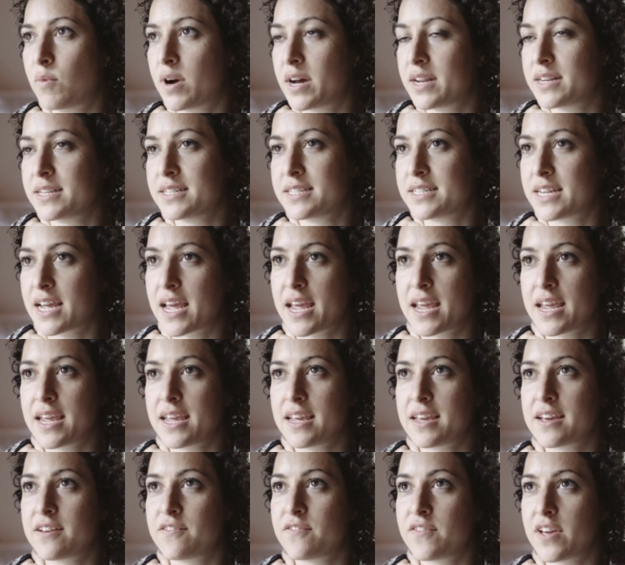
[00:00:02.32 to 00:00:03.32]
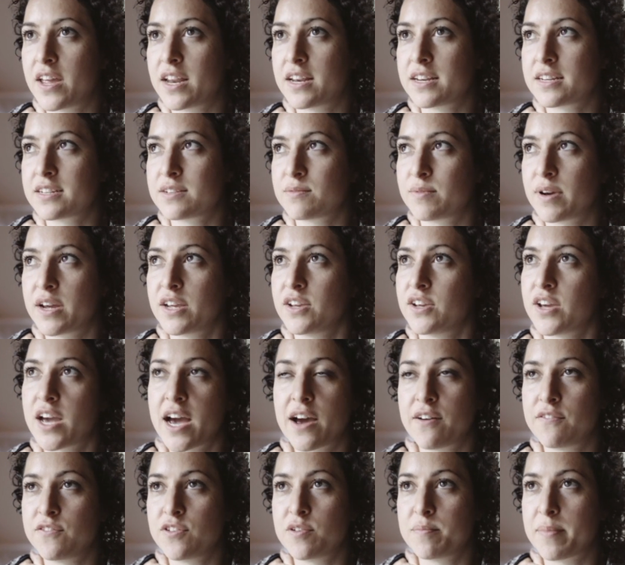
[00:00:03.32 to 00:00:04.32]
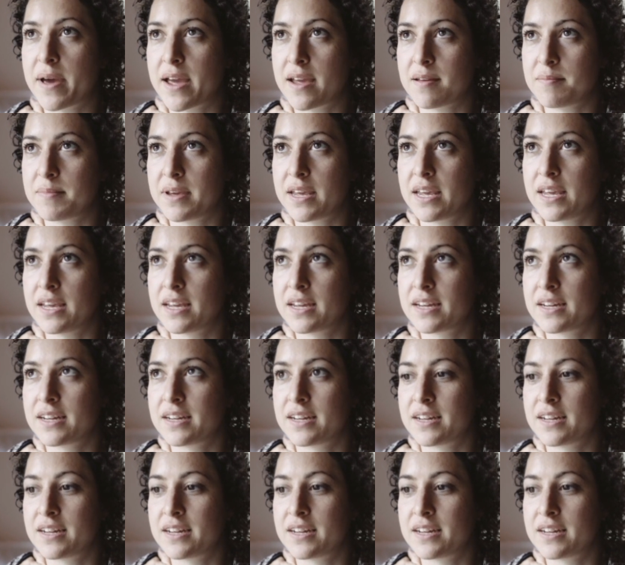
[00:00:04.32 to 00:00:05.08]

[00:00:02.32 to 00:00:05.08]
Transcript: one day event where you have your baby.